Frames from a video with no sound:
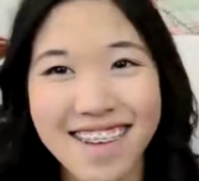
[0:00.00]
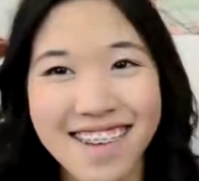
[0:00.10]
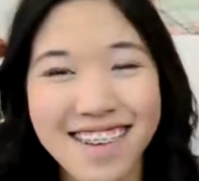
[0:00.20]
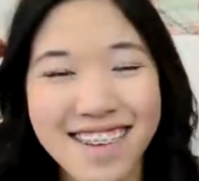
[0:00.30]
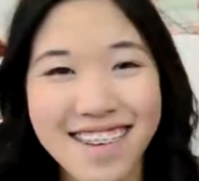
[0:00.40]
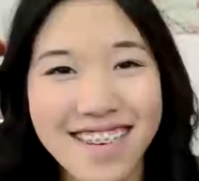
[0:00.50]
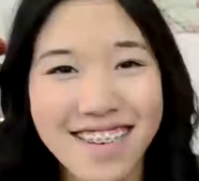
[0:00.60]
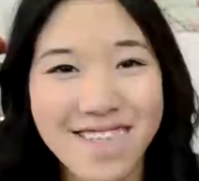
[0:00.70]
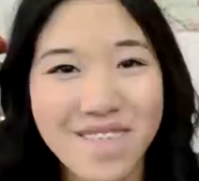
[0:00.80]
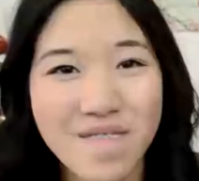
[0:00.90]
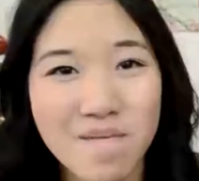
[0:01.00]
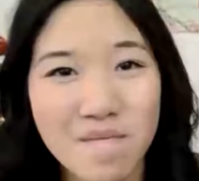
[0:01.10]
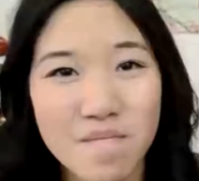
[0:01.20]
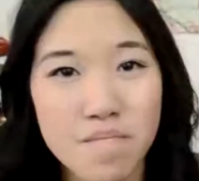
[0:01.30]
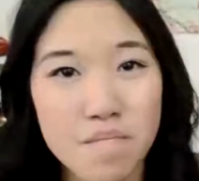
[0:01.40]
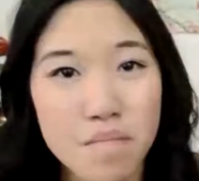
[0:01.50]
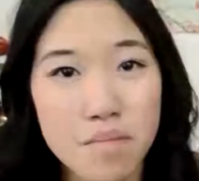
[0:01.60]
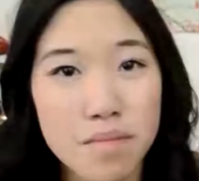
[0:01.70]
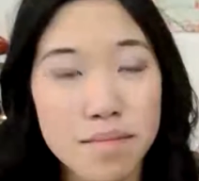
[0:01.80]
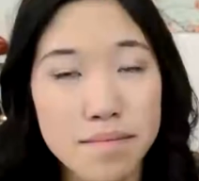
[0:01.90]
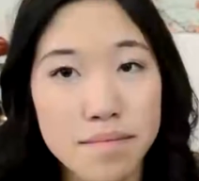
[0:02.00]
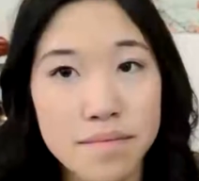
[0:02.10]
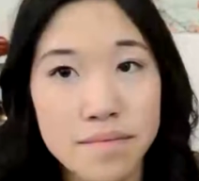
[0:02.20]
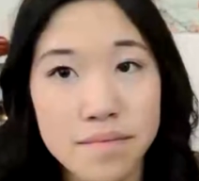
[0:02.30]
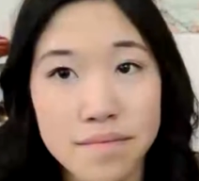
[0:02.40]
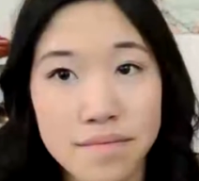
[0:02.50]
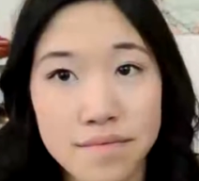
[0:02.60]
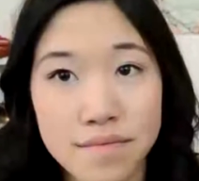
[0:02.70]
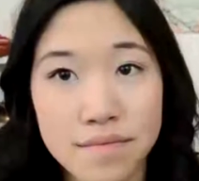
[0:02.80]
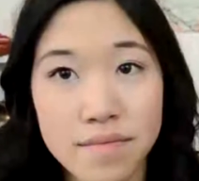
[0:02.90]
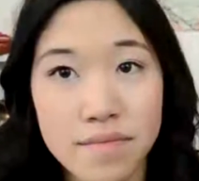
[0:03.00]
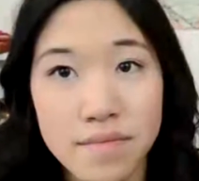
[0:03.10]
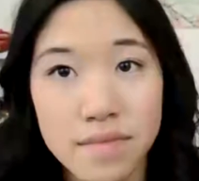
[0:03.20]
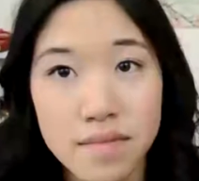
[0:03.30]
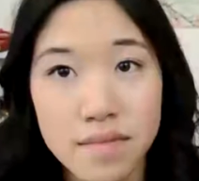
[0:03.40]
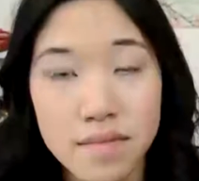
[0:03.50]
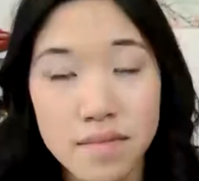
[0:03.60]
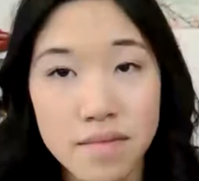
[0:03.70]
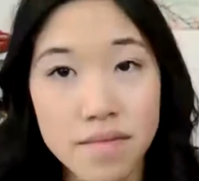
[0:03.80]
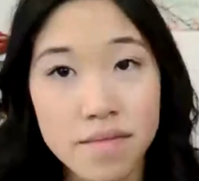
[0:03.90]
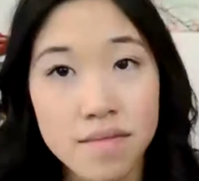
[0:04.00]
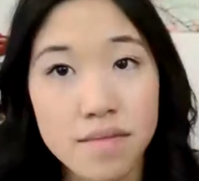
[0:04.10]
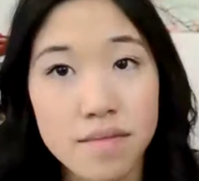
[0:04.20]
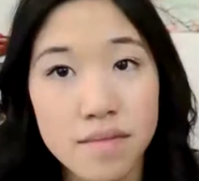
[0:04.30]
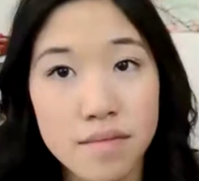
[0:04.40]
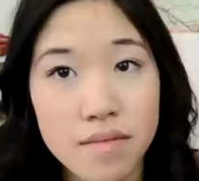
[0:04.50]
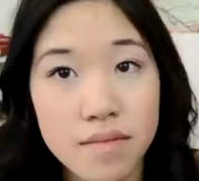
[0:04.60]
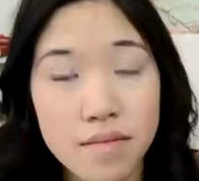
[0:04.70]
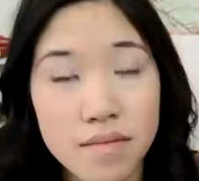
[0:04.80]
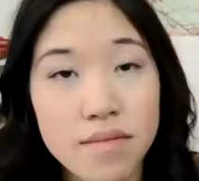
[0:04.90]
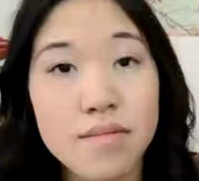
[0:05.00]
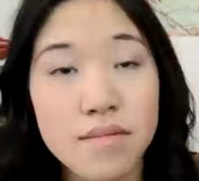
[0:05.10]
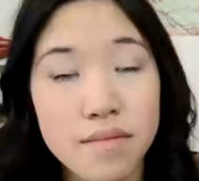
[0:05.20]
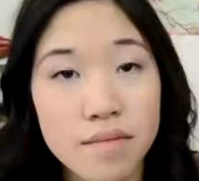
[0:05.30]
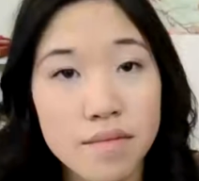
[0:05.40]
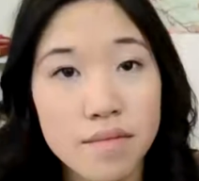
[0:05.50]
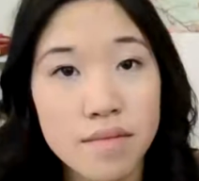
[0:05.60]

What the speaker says: The person shown says nothing.